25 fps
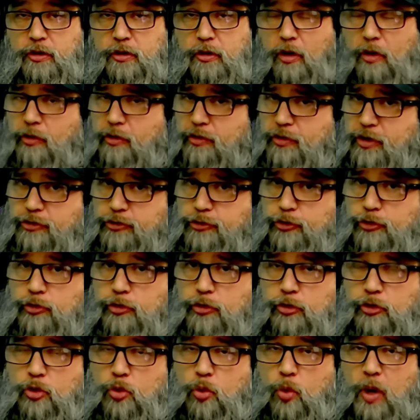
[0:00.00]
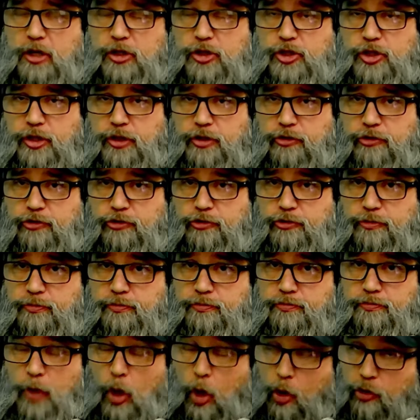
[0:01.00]
All of these are good questions.
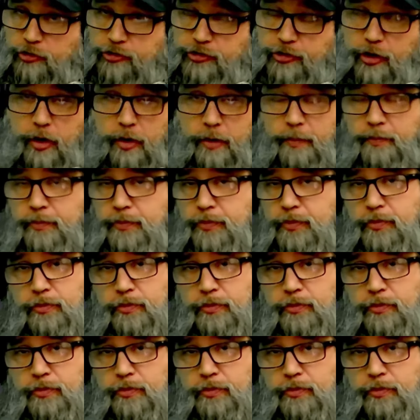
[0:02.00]
Also,